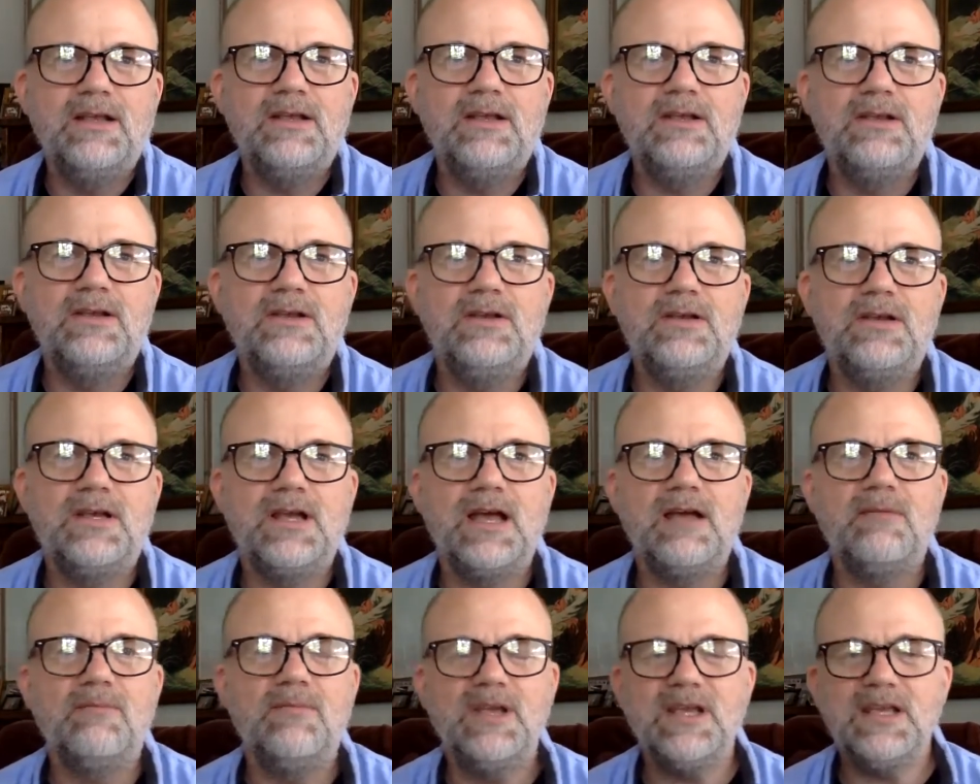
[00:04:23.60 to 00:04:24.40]
You
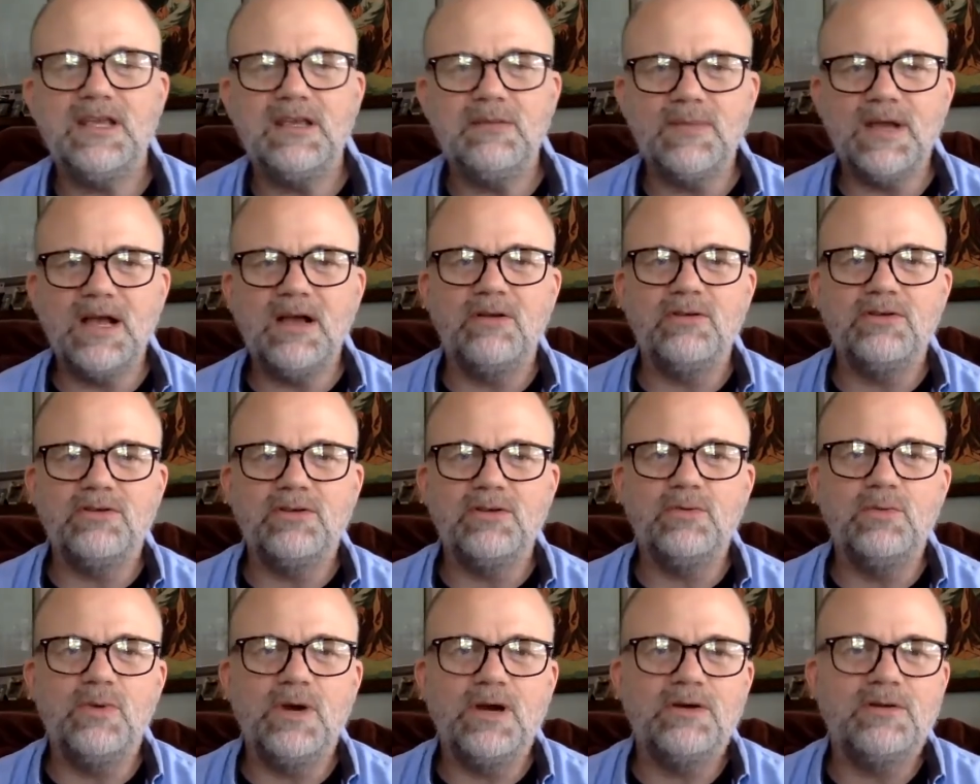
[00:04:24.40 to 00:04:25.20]
got Mickey Mouse
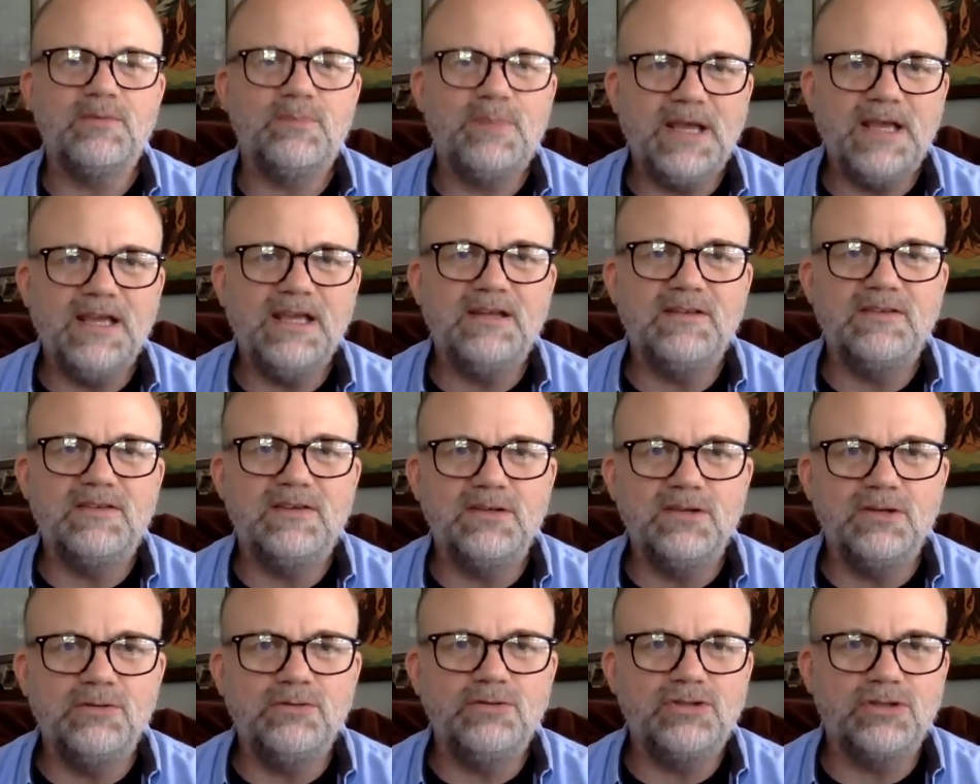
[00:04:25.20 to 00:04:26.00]
who wears pants
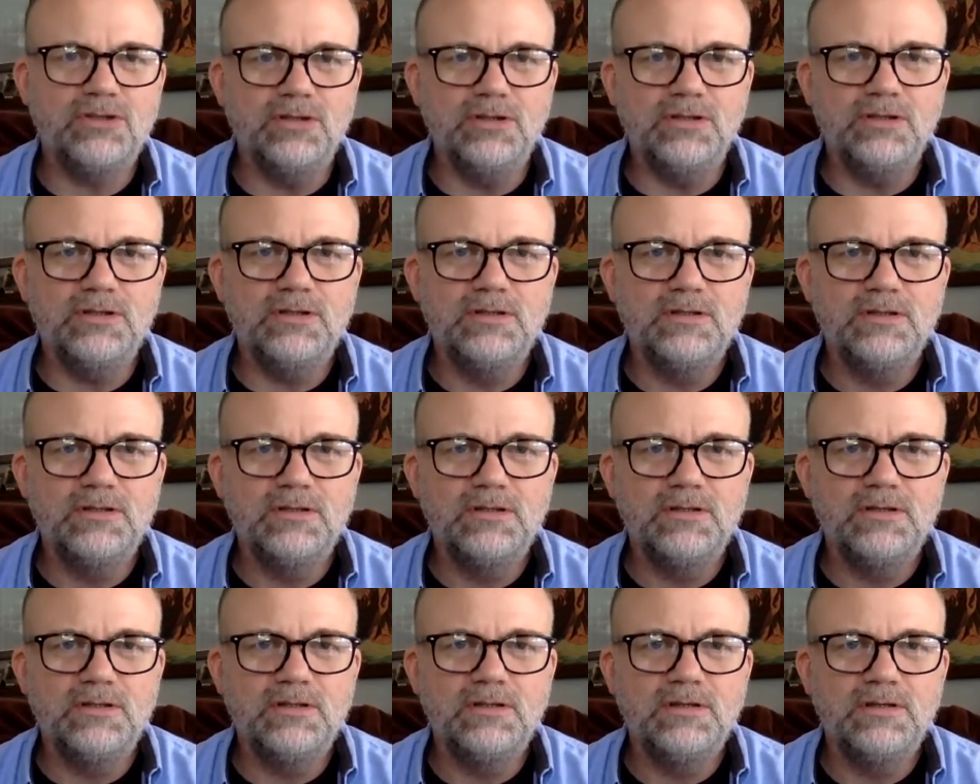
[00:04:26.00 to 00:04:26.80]
and no shirt.
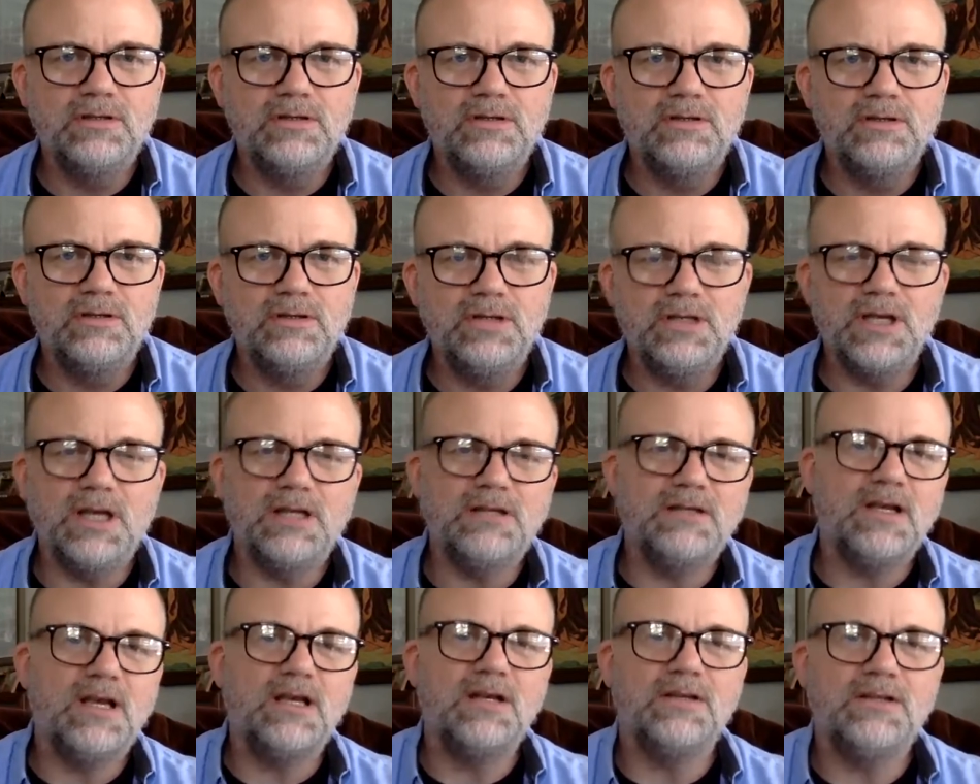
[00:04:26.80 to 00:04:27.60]
You
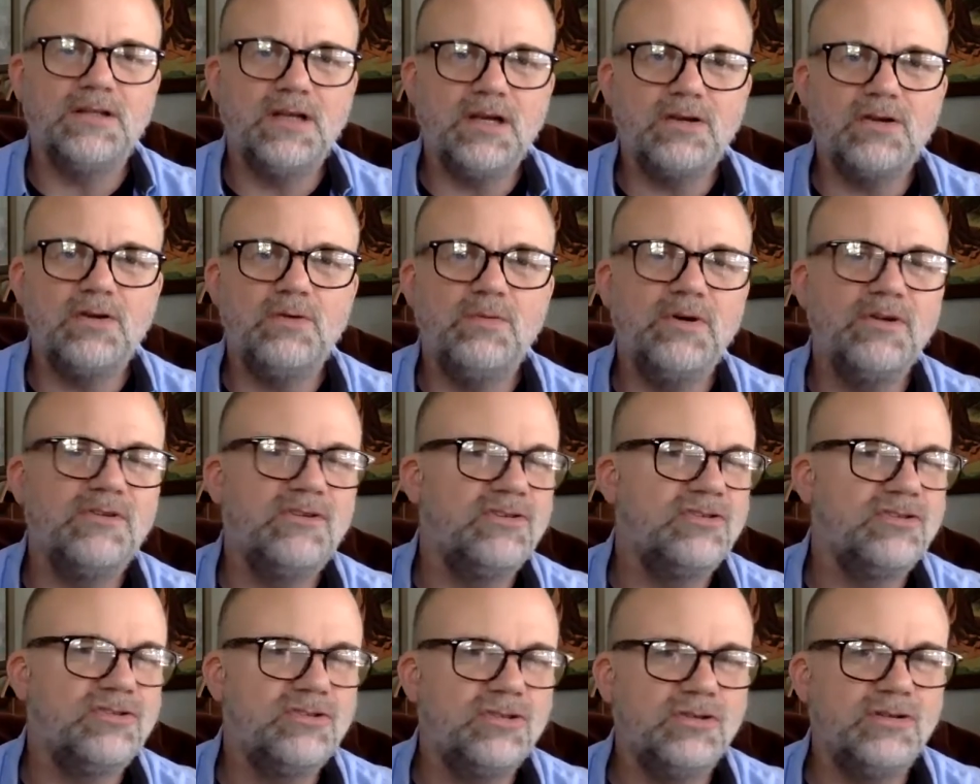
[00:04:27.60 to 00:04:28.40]
got Donald Duck who wears
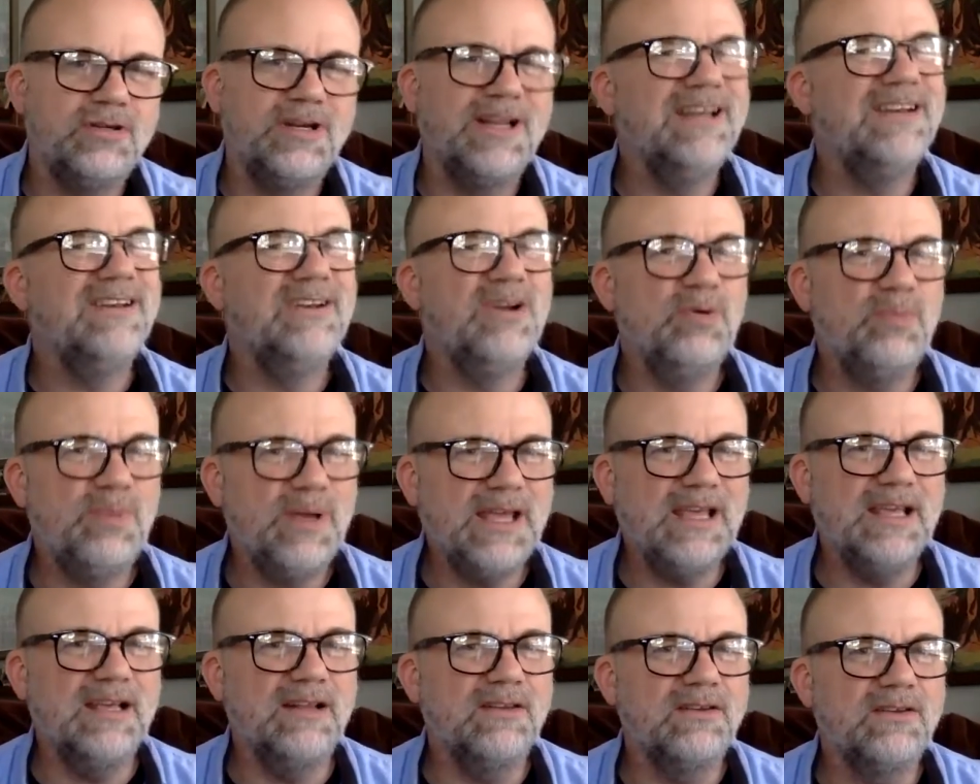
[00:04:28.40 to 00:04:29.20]
a shirt and no
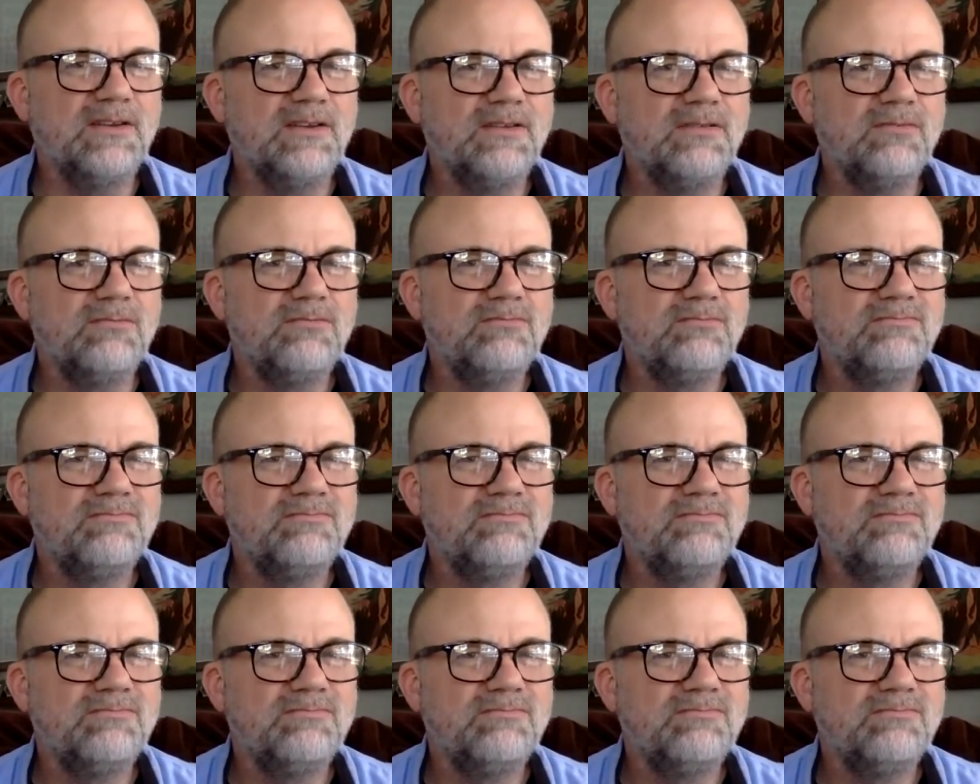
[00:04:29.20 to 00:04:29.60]
pants.